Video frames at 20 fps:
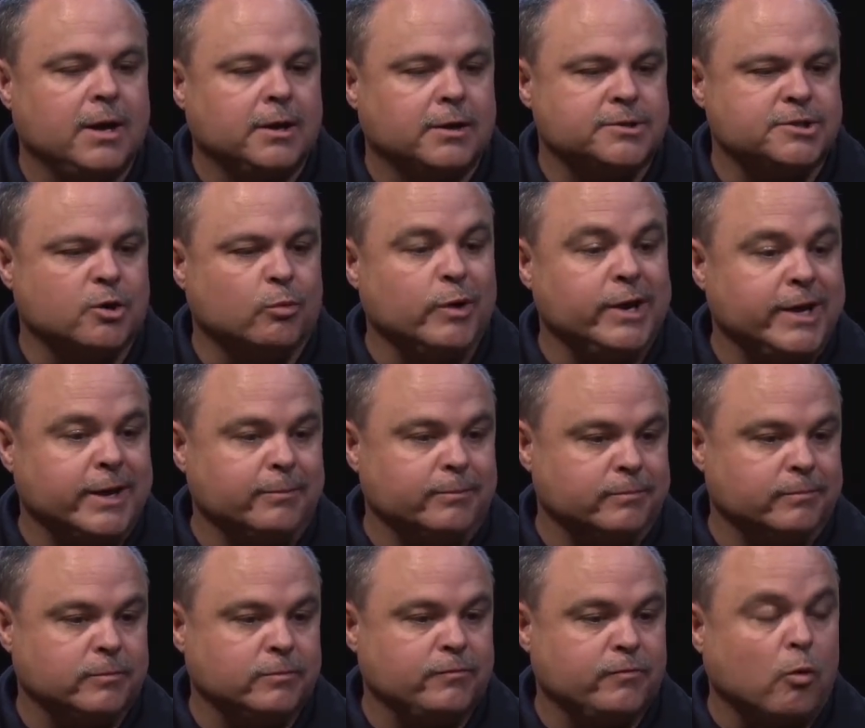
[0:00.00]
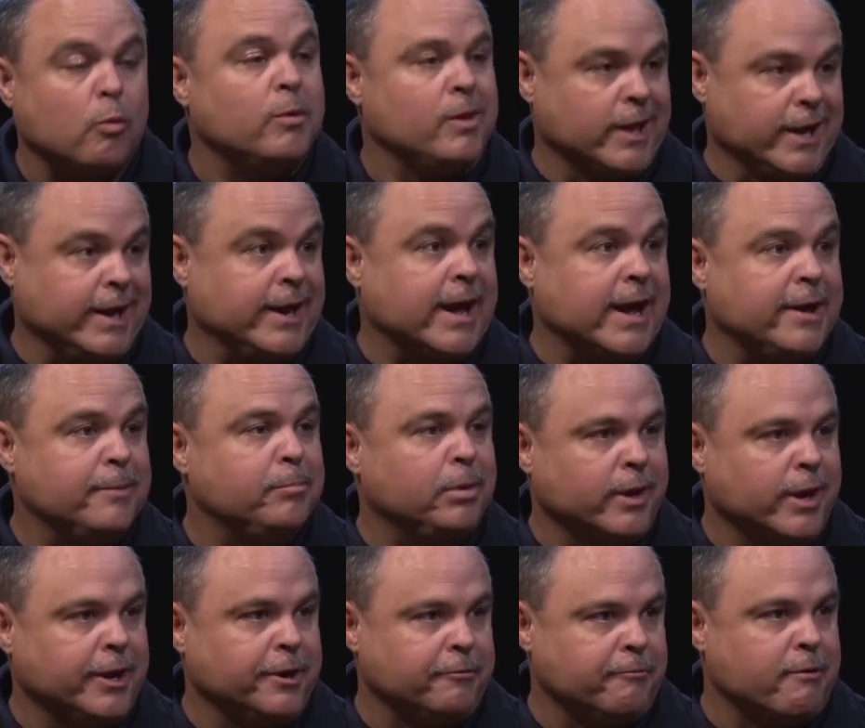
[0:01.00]
so we can formulate a game
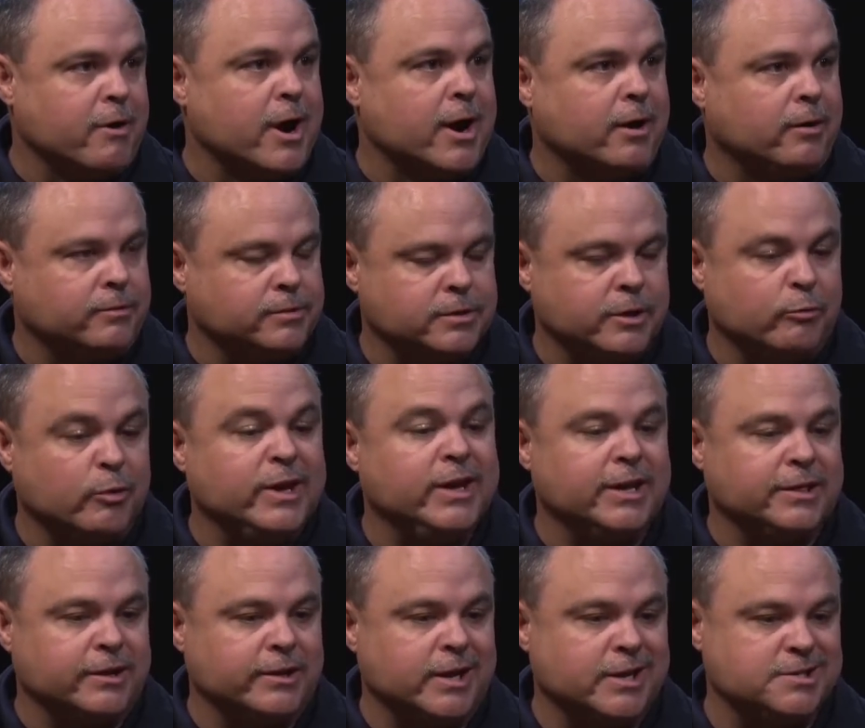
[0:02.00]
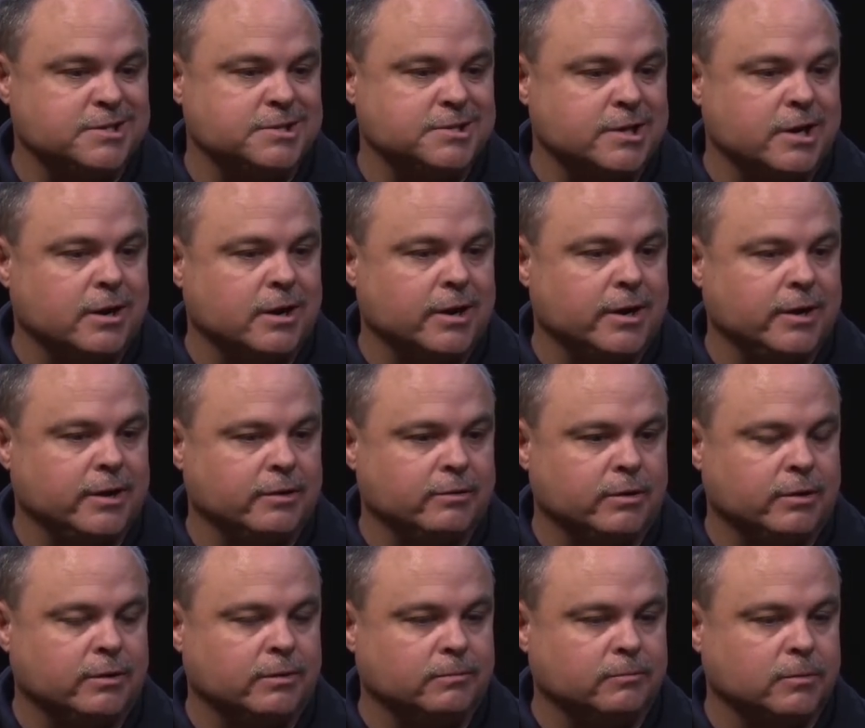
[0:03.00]
plan and route, and we can get the necessary
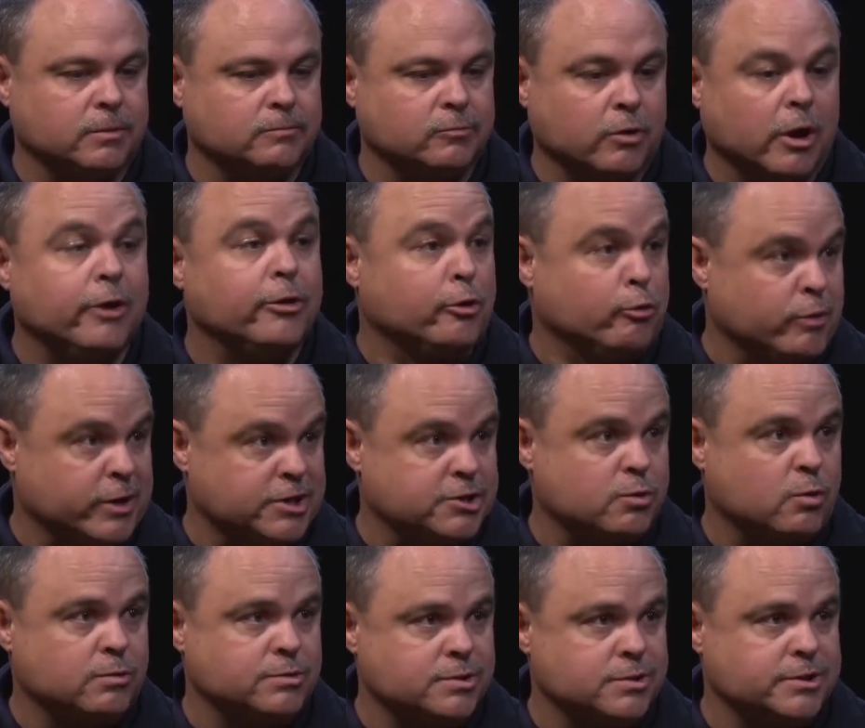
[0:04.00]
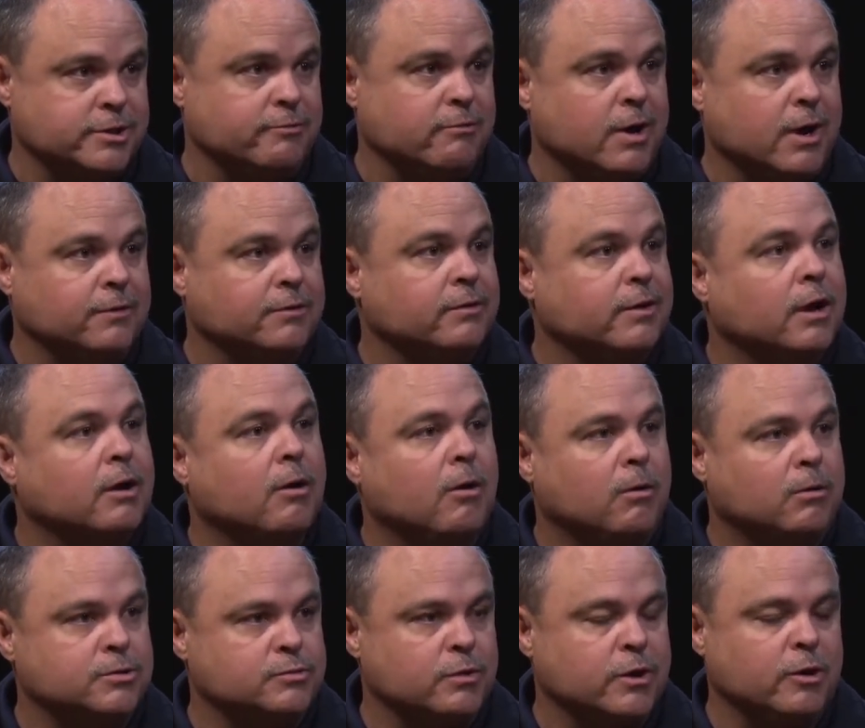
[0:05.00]
uh, other resources en route to that
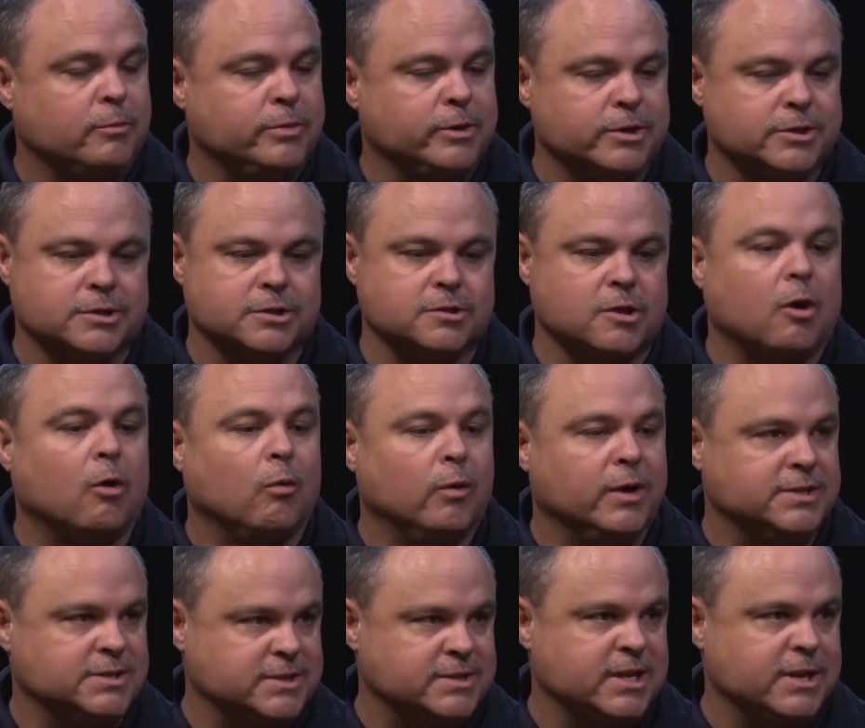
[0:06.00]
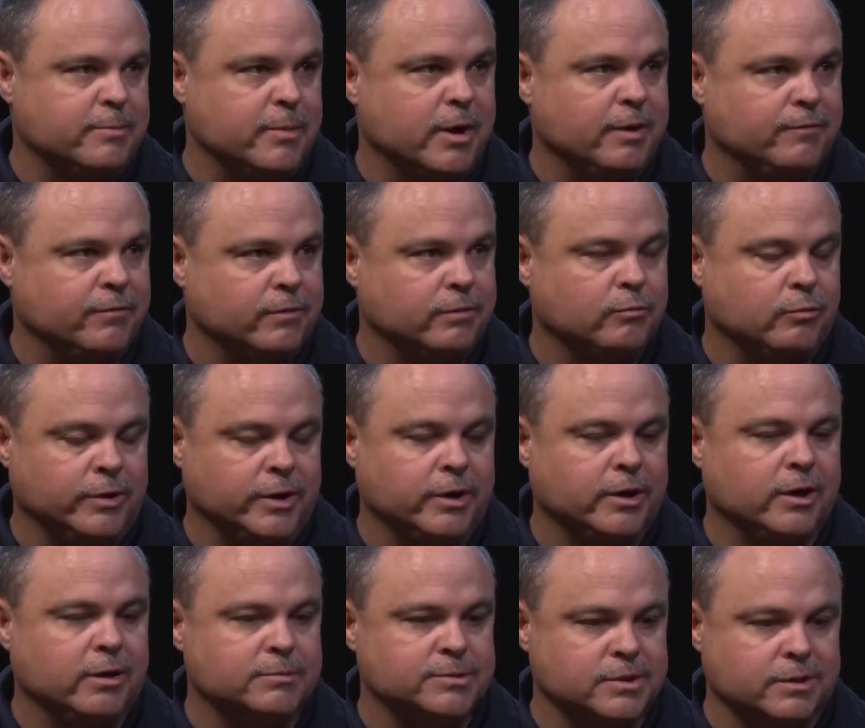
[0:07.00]
call as well because it's always a team effort when it
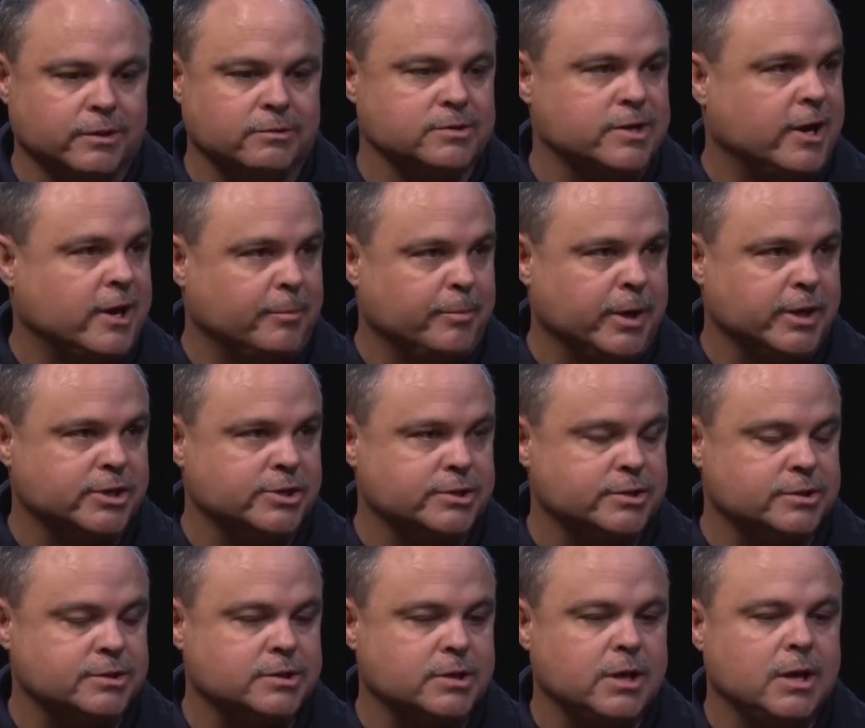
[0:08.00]
comes to those kind of patients.